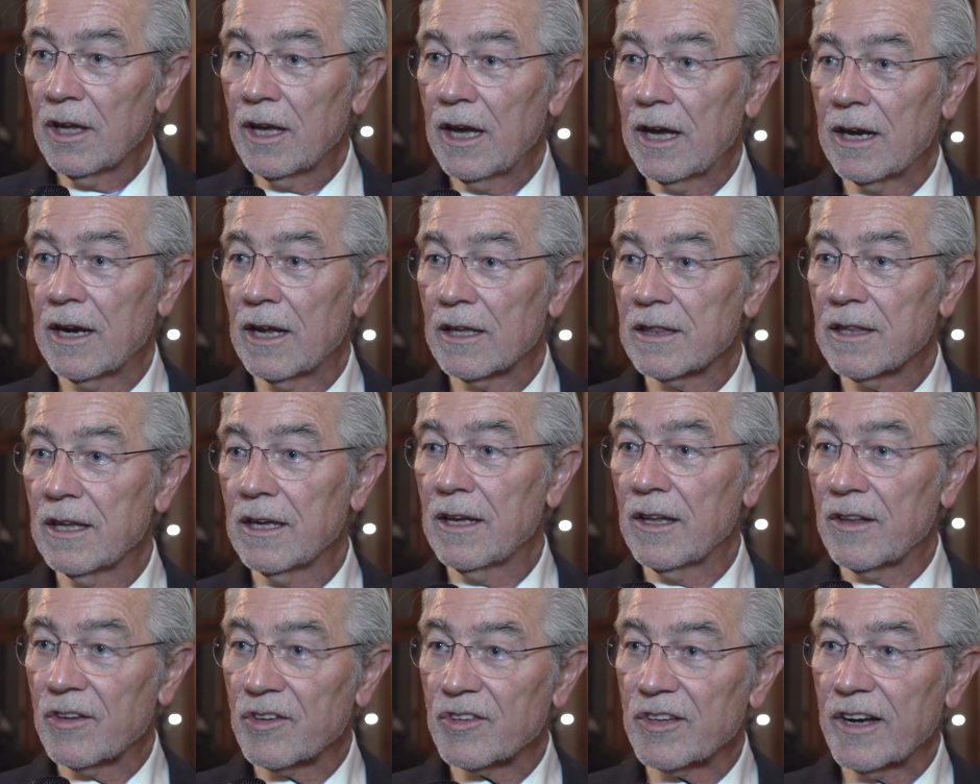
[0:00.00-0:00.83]
and I
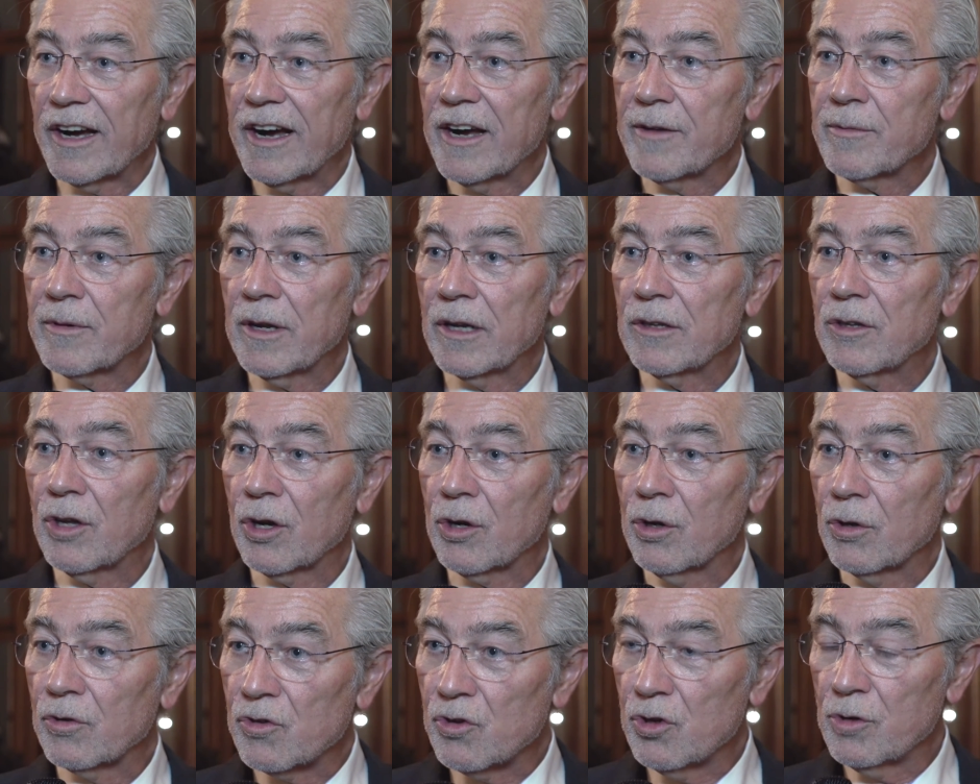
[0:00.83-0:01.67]
think it's time that the
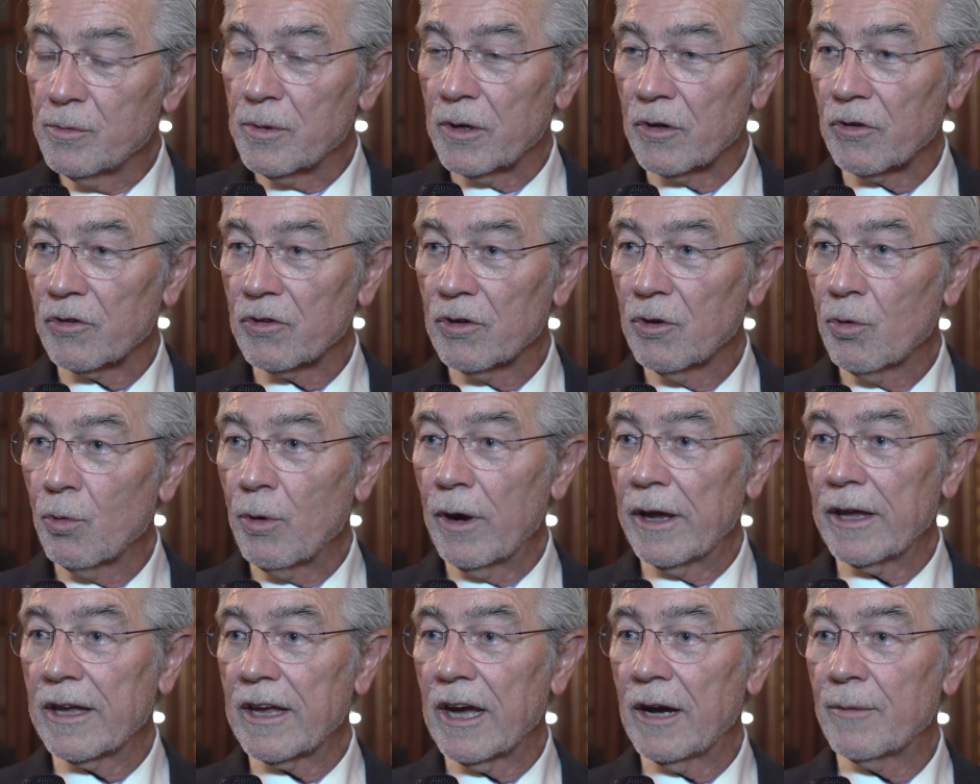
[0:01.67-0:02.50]
consumers
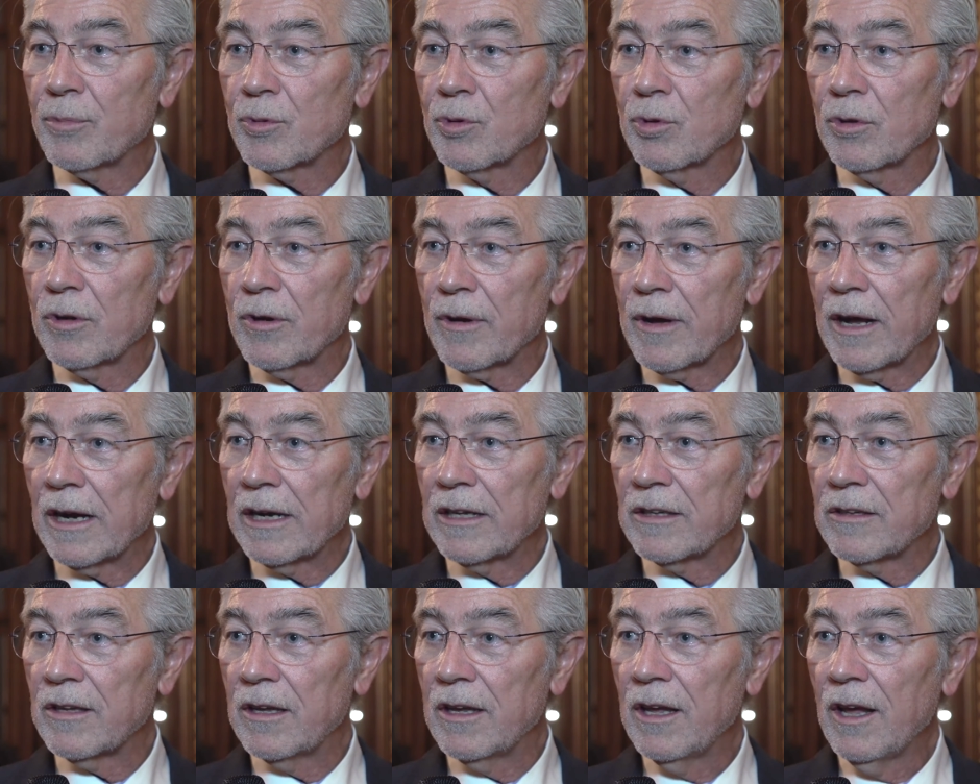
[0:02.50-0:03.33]
wake up to the
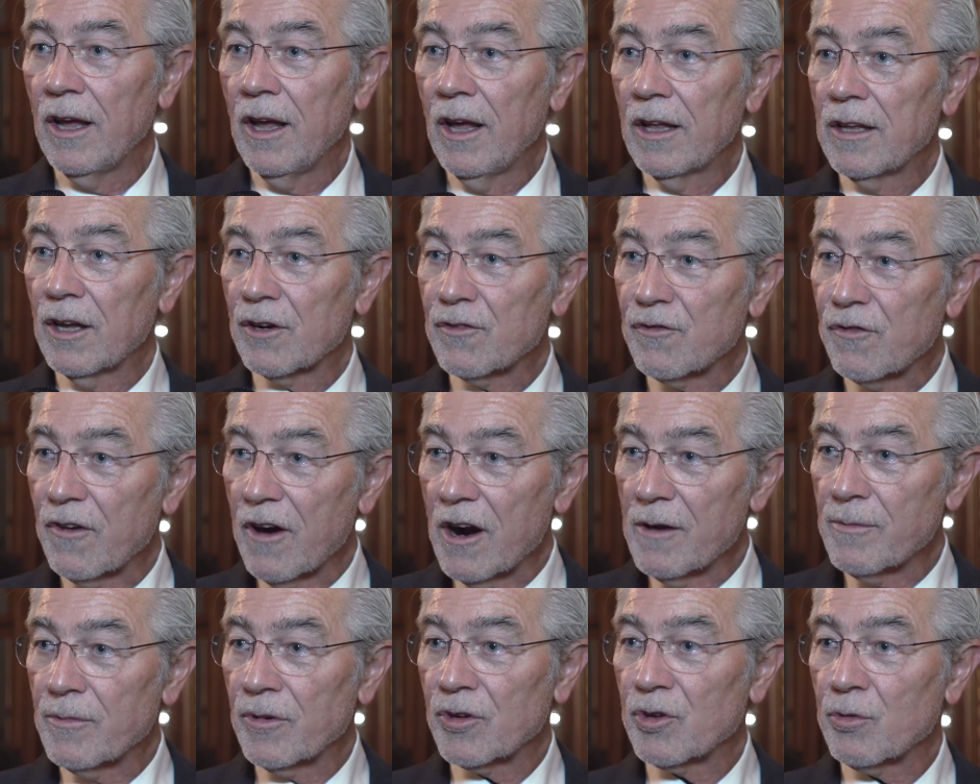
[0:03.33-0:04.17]
reality, that
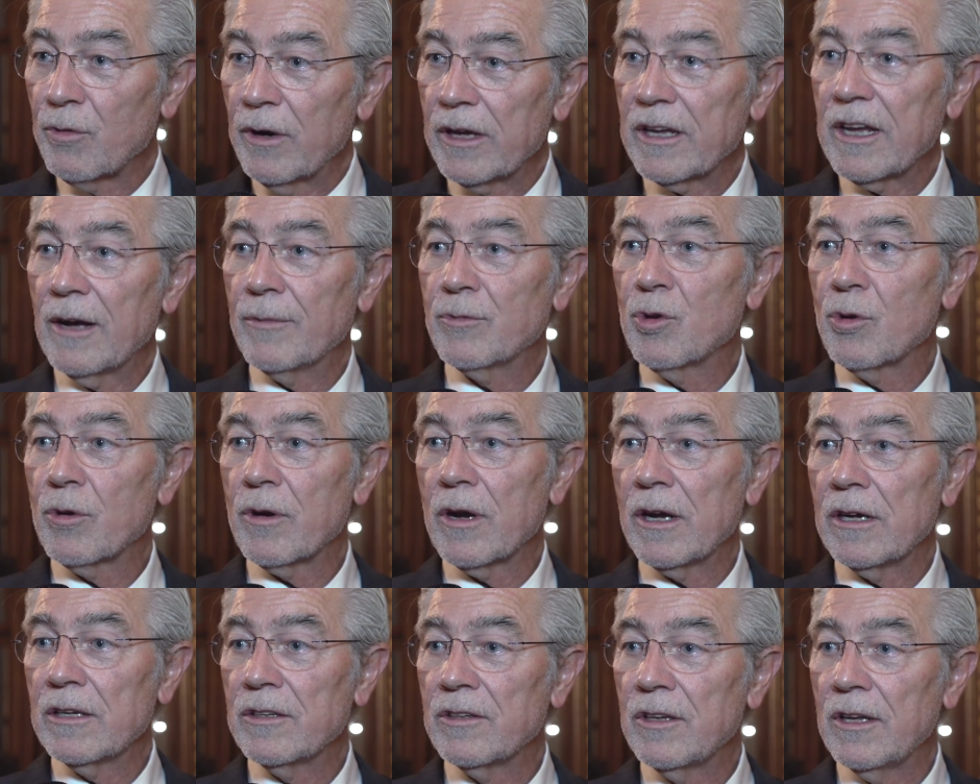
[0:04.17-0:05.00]
farmers wake up to
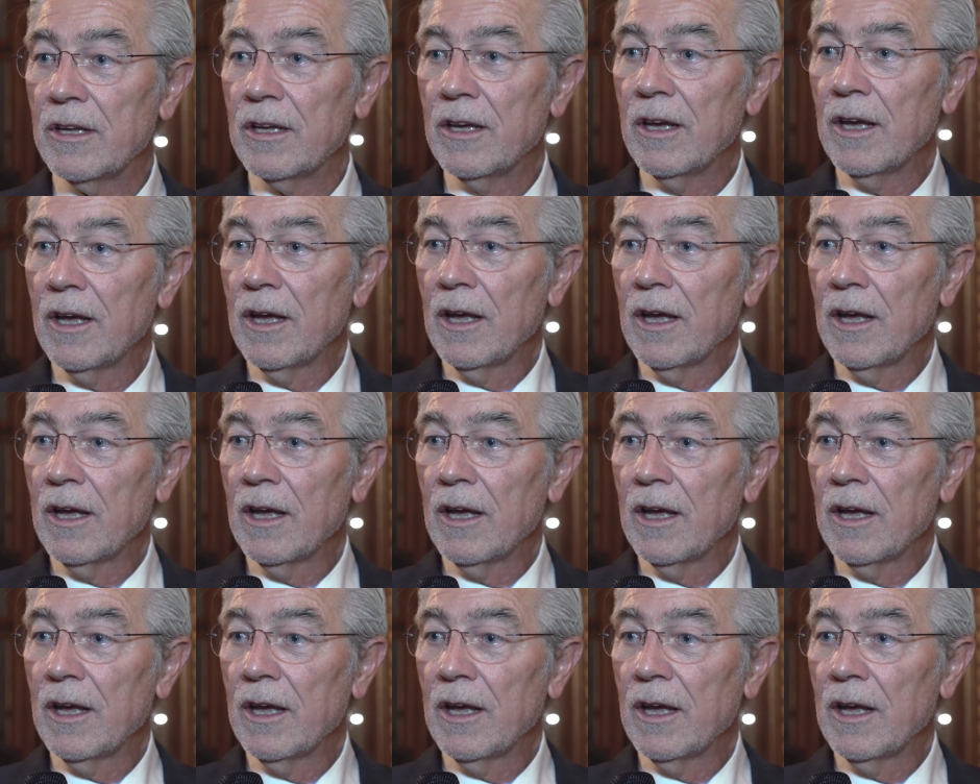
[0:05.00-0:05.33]
reality,